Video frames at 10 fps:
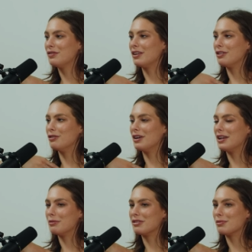and who I
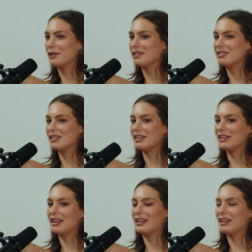am as a person.
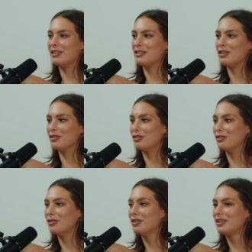And I
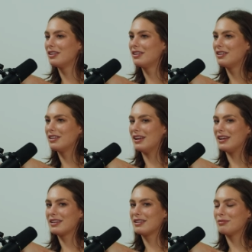know,
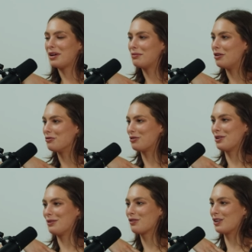like, my mom
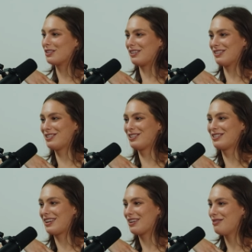sometimes freaks out. She's
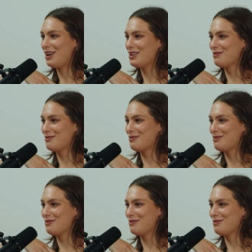like, why are you